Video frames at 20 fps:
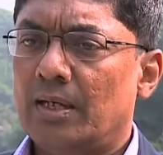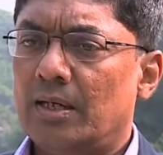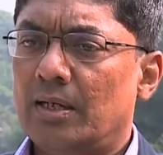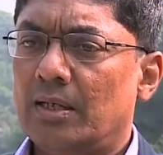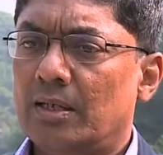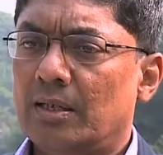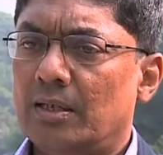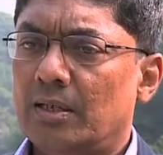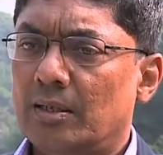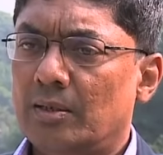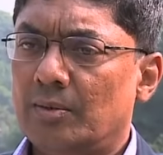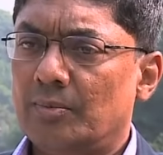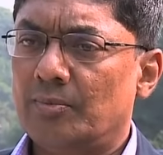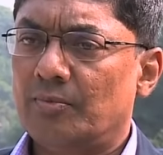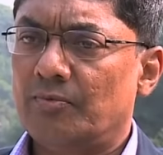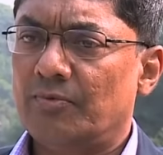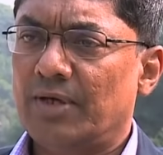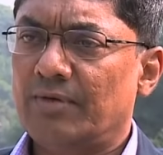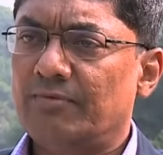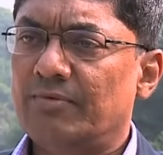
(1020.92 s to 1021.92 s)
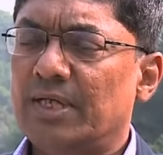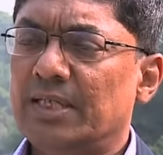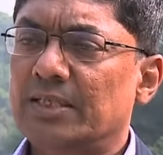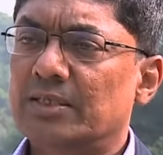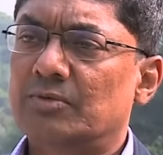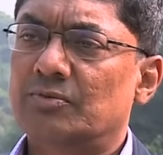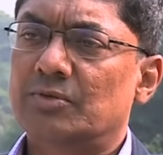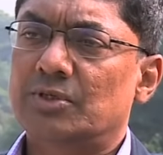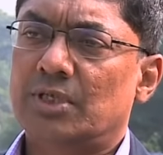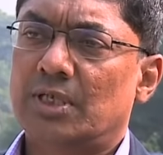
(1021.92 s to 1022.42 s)
uh,
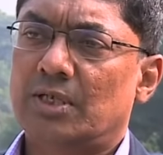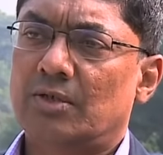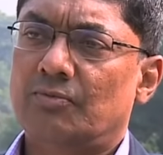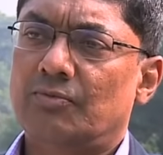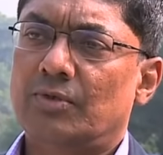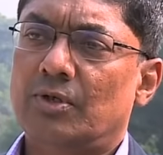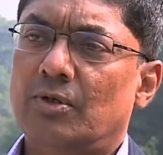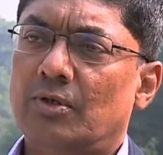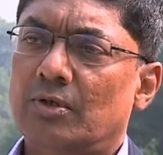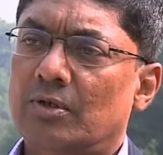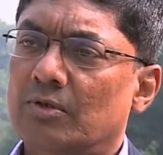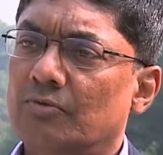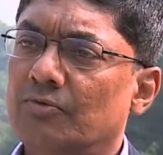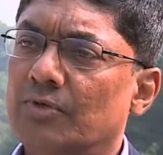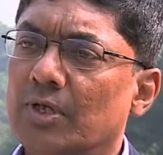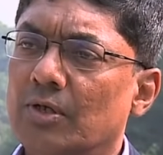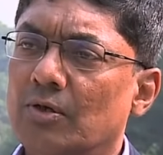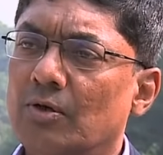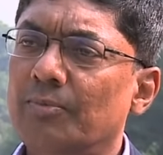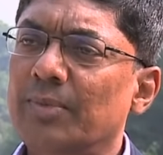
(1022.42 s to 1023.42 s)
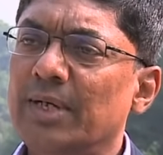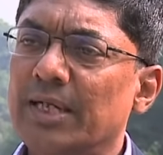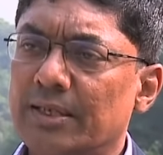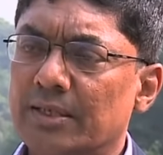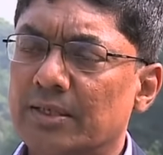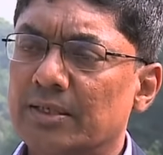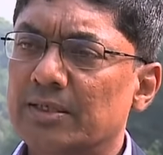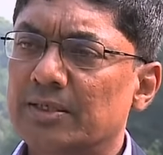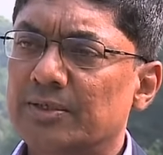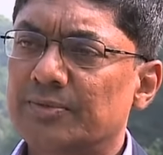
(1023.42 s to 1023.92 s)
wavelengths which are of the order of
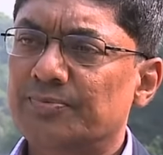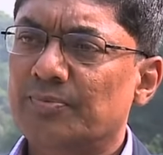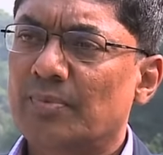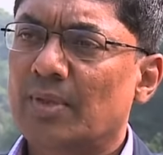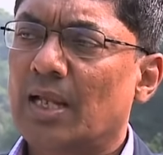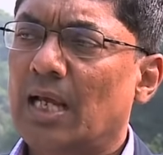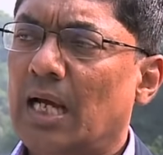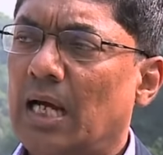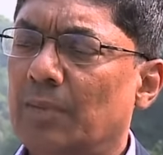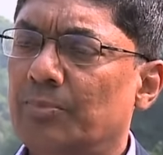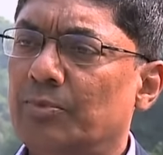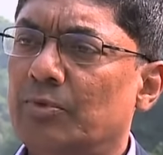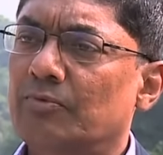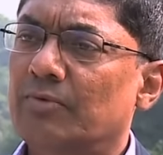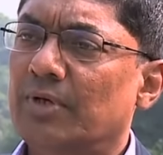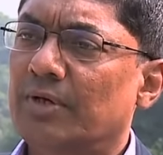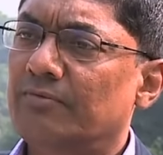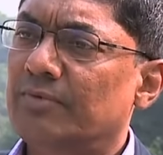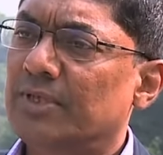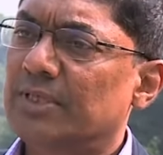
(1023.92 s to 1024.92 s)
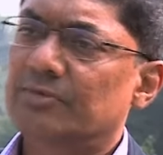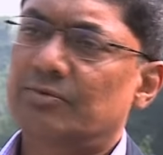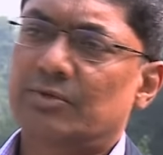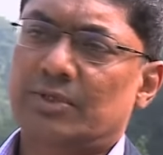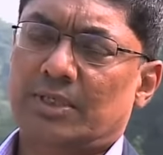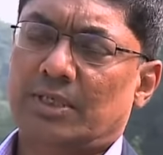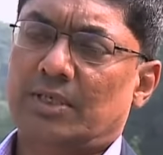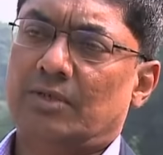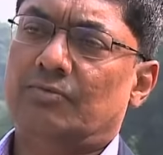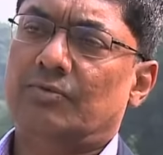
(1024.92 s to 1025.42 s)
kilometers up to wavelengths
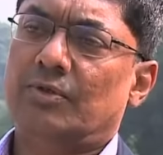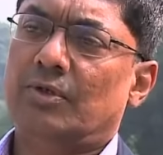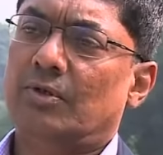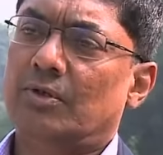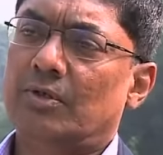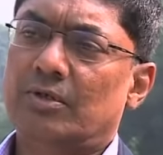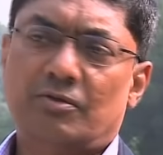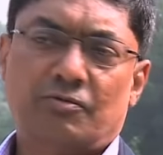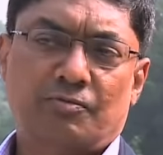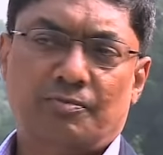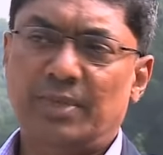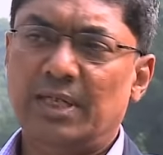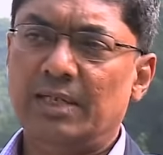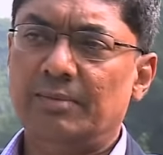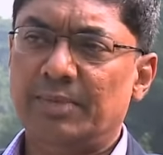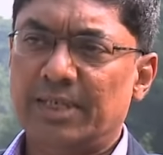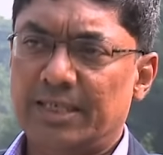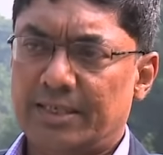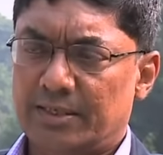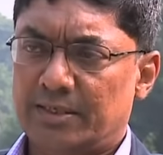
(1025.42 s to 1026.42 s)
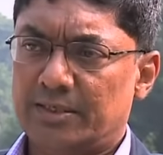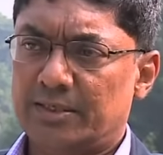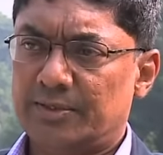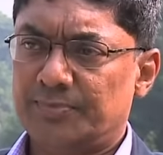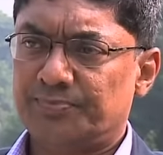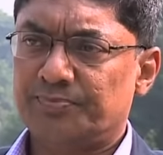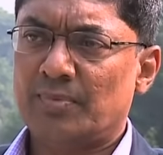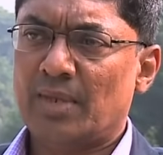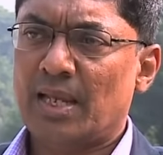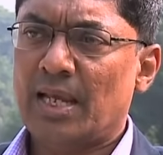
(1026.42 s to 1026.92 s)
which are of the order of millimeters
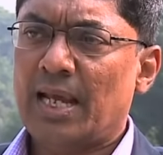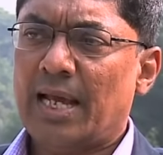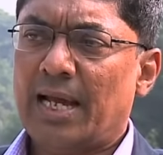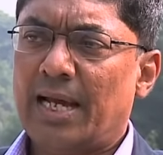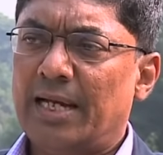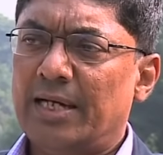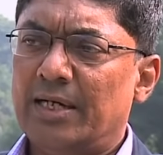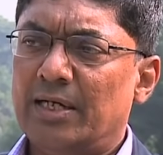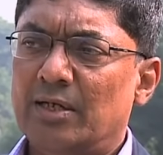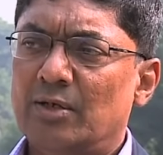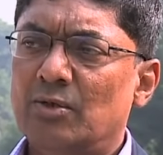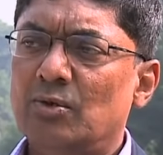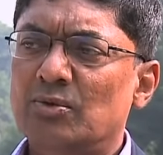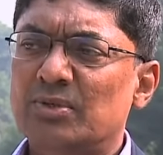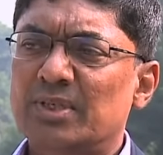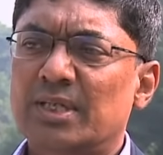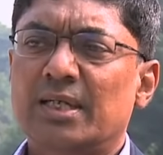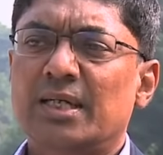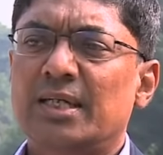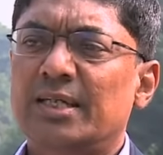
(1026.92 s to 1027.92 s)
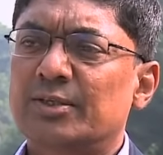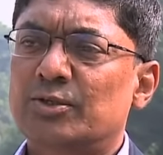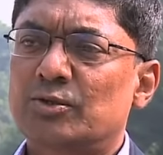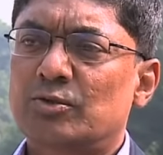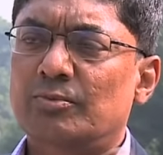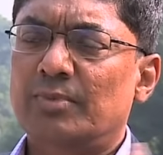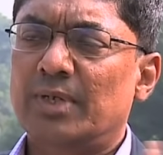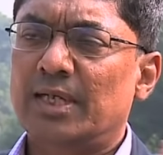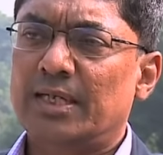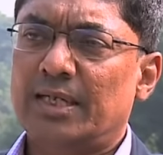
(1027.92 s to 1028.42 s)
and no single
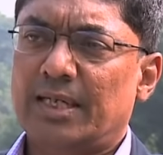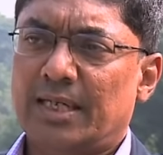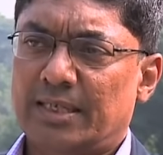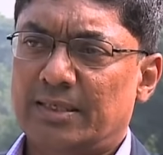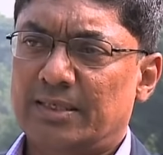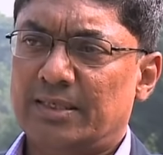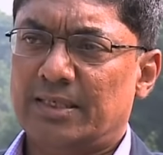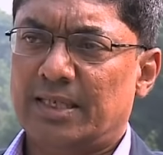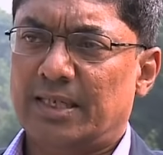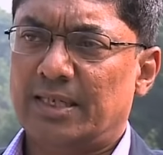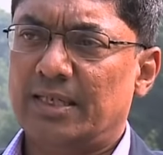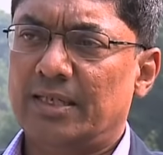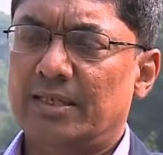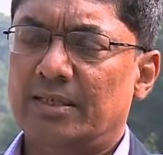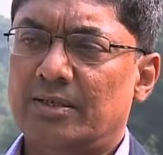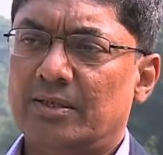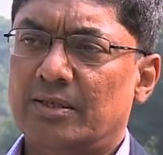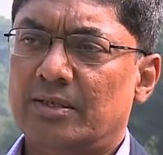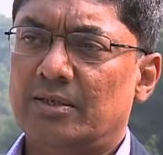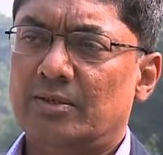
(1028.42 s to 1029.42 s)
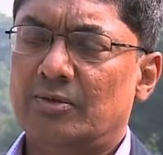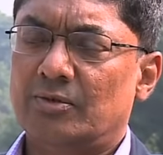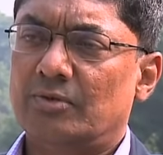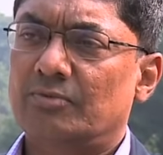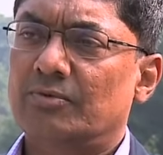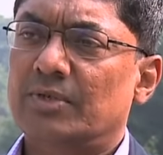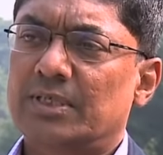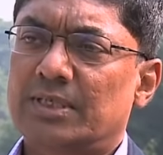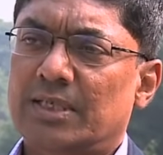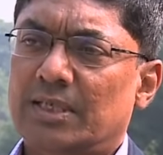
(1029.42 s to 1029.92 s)
instrument can study the
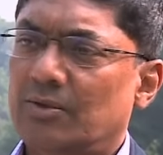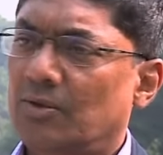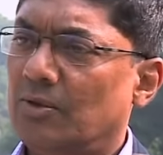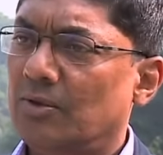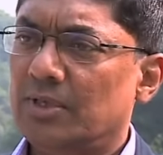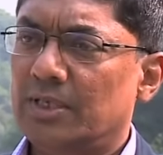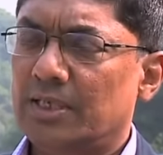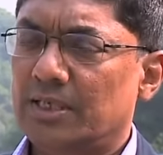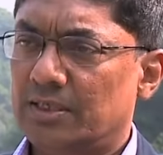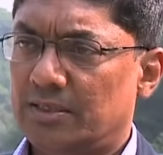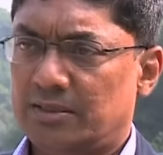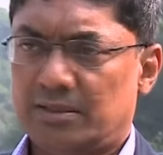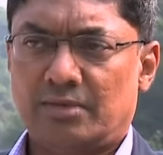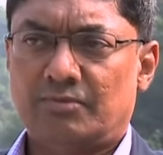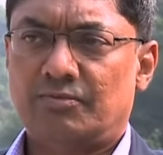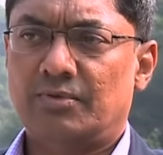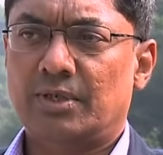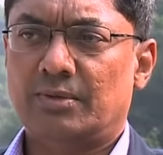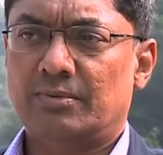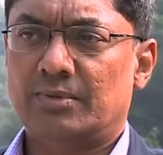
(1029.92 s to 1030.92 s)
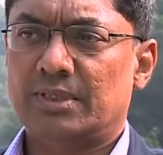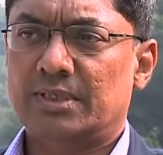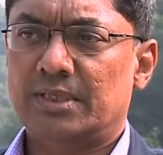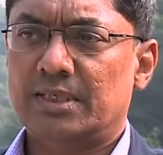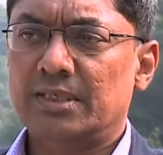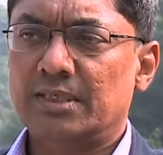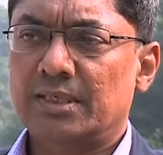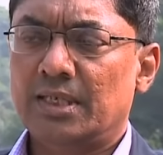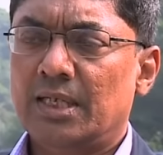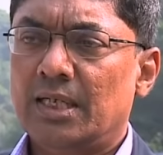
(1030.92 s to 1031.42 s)
universe at all these
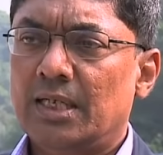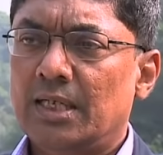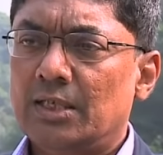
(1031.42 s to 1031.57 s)
frequencies.